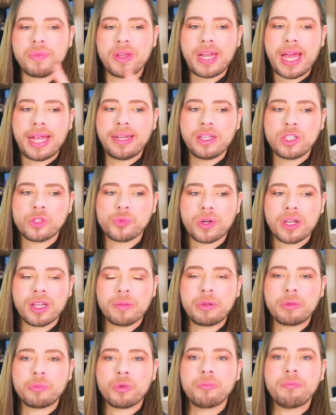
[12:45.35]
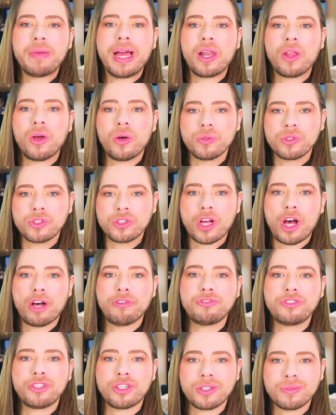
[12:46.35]
The 90s were a little bit more mellow,
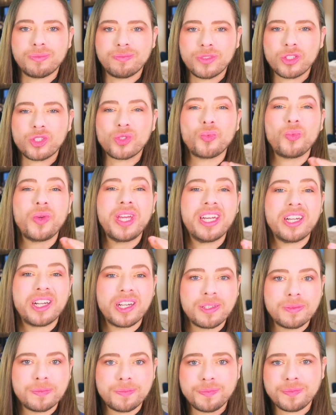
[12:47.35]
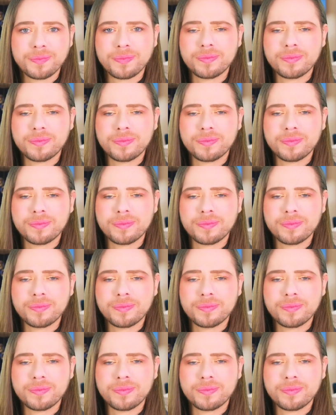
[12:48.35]
softer, sweeter.